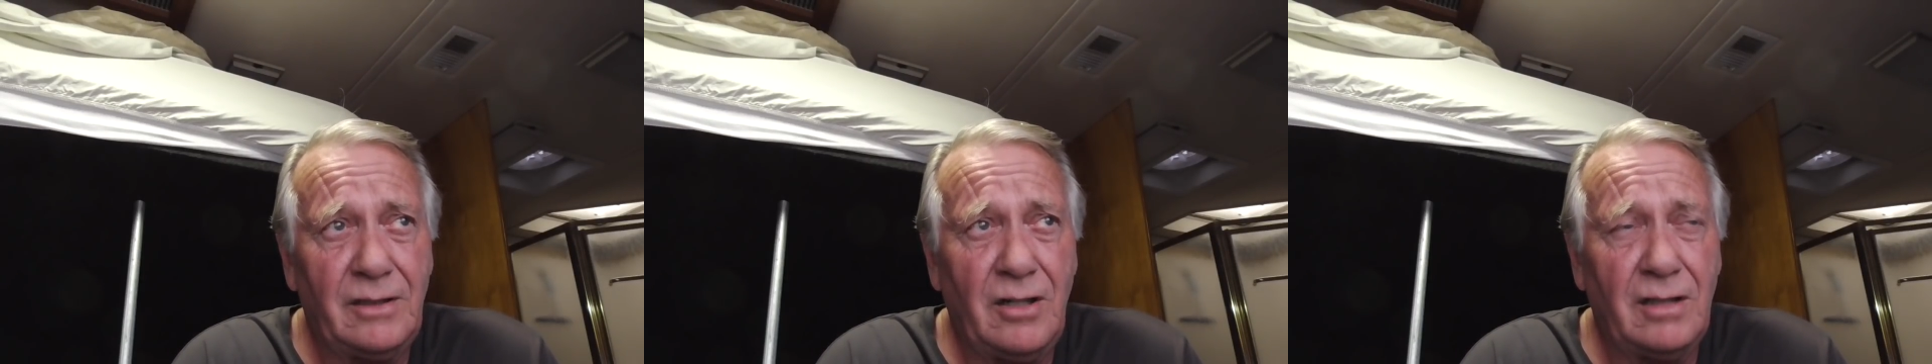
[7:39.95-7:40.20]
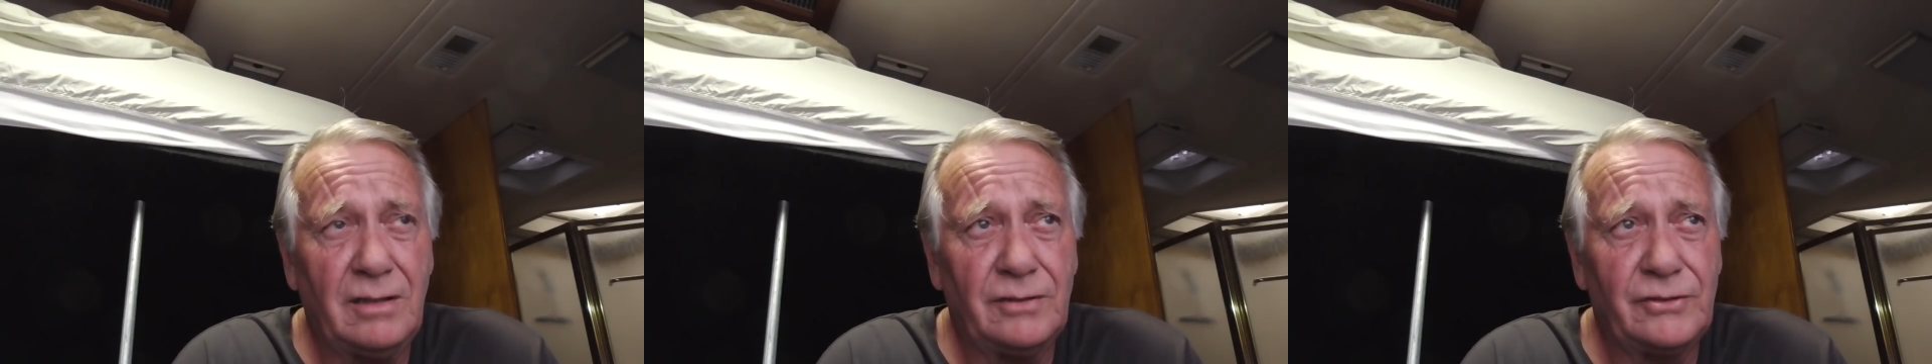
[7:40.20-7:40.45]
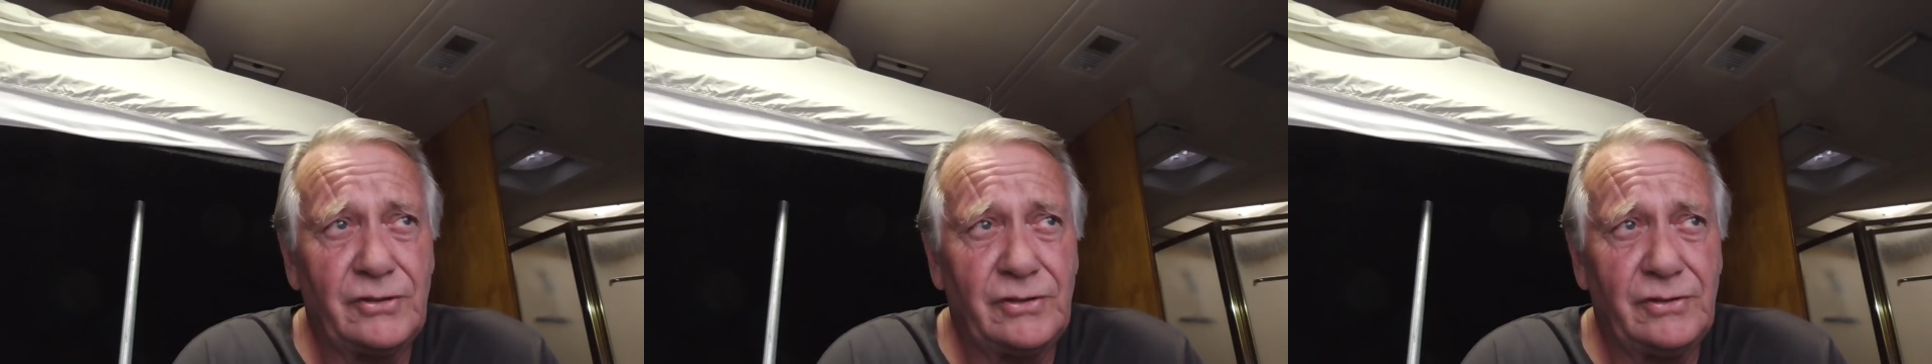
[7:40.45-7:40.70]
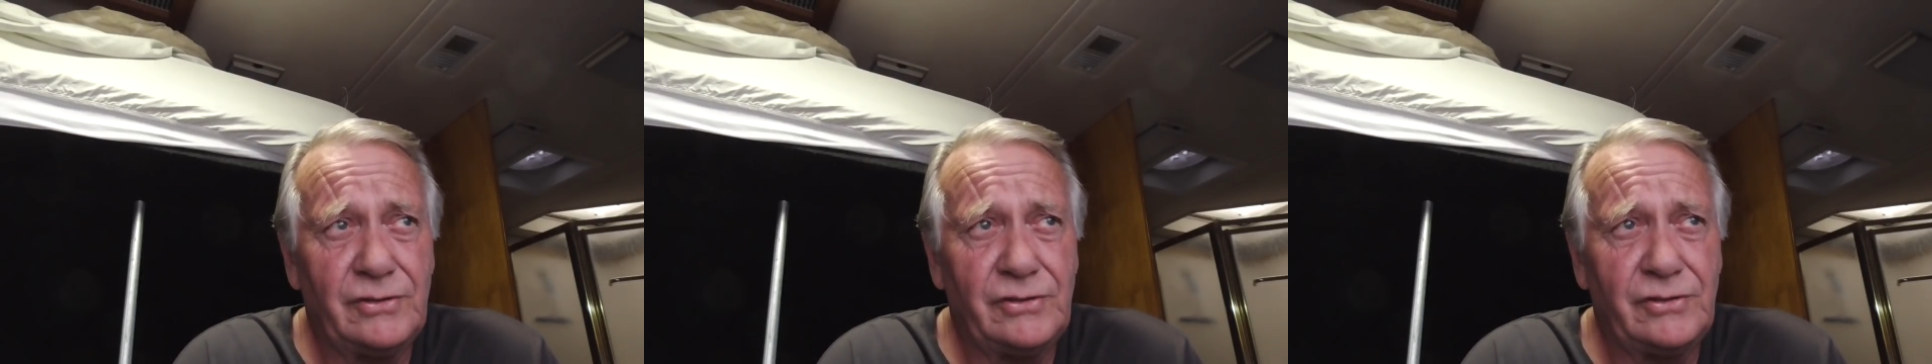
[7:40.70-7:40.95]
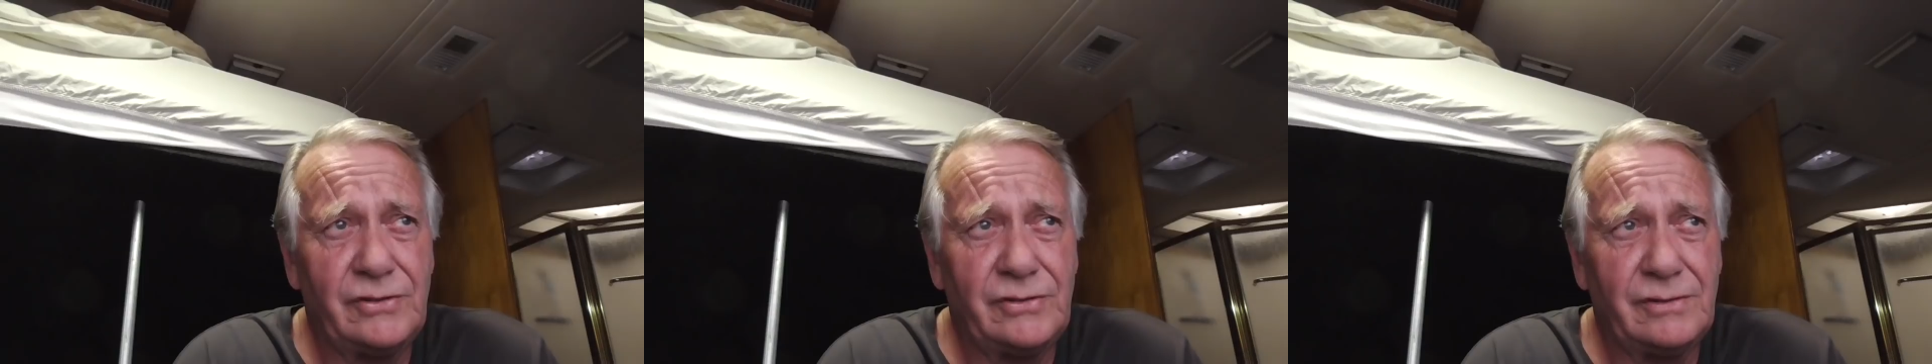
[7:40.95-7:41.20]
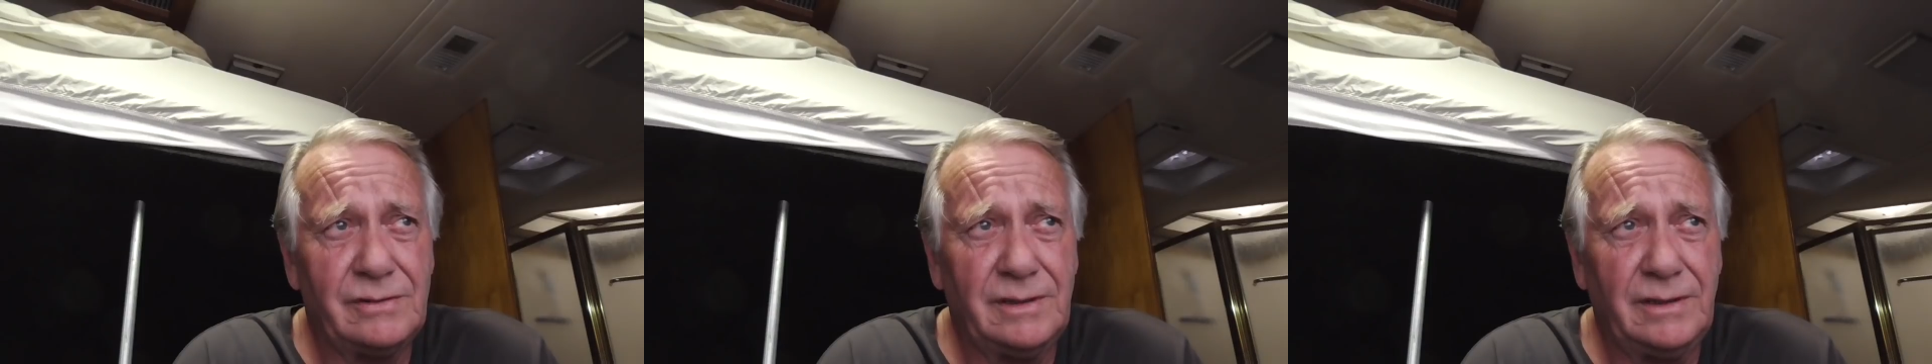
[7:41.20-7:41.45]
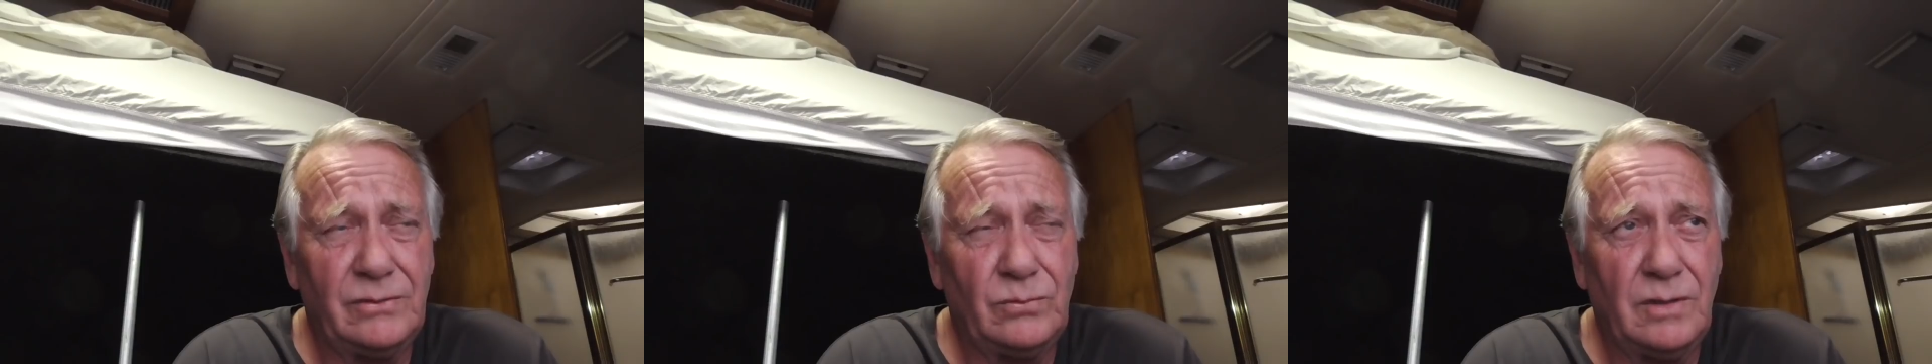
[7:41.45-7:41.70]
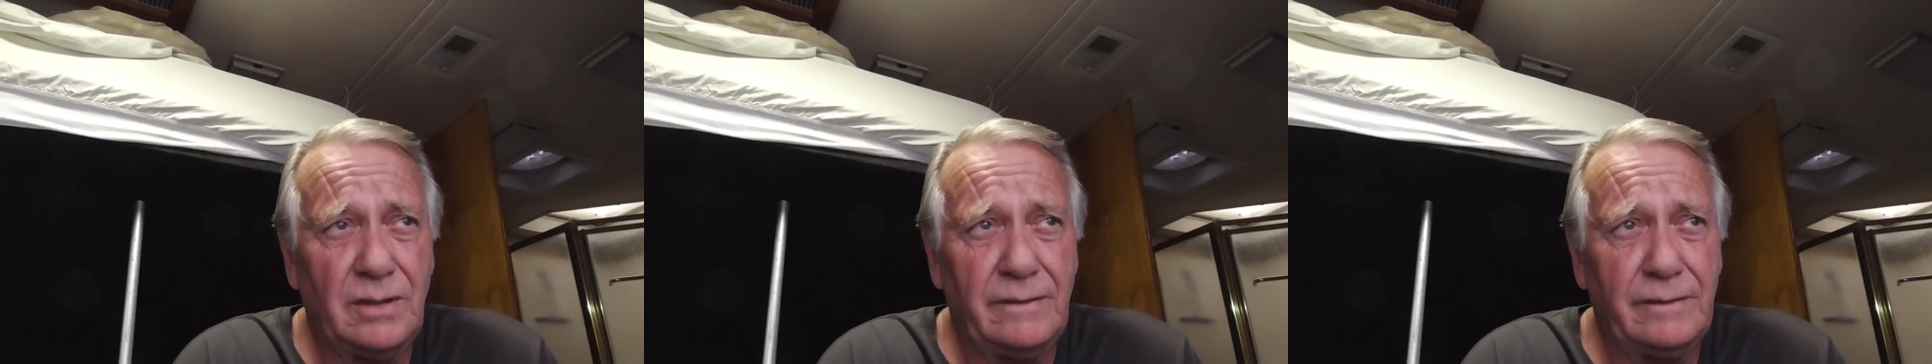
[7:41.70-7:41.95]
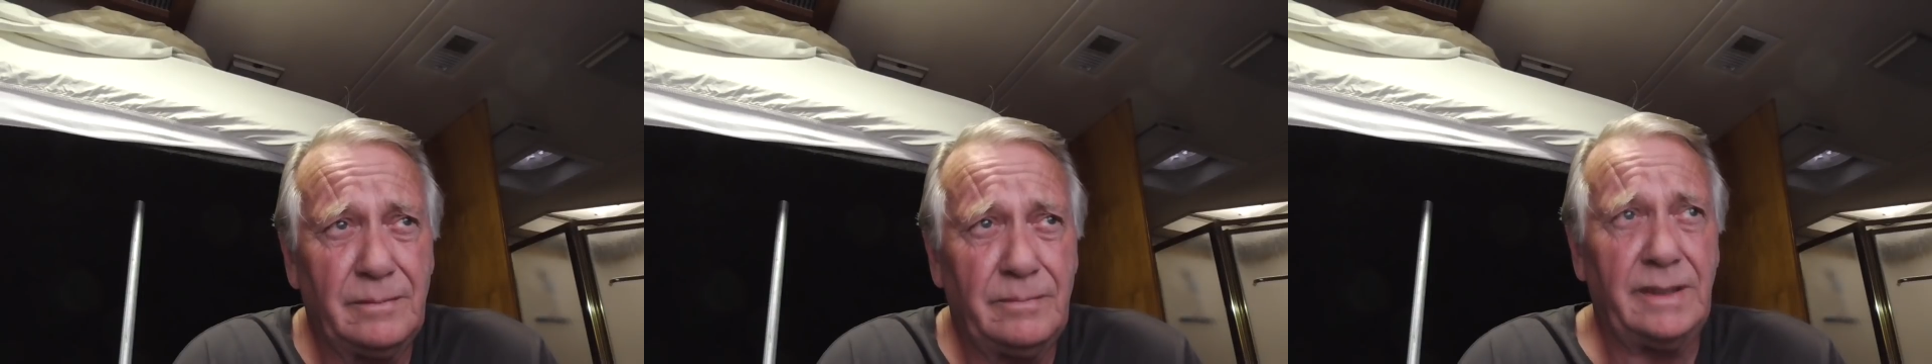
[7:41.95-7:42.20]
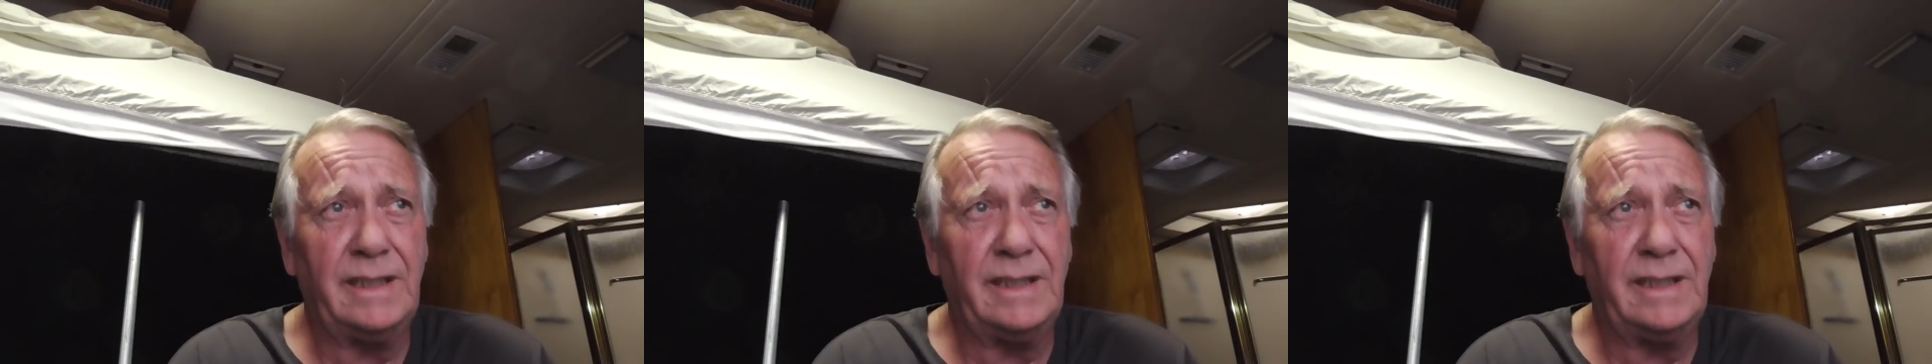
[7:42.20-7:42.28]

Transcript: Carlos is, is one of them,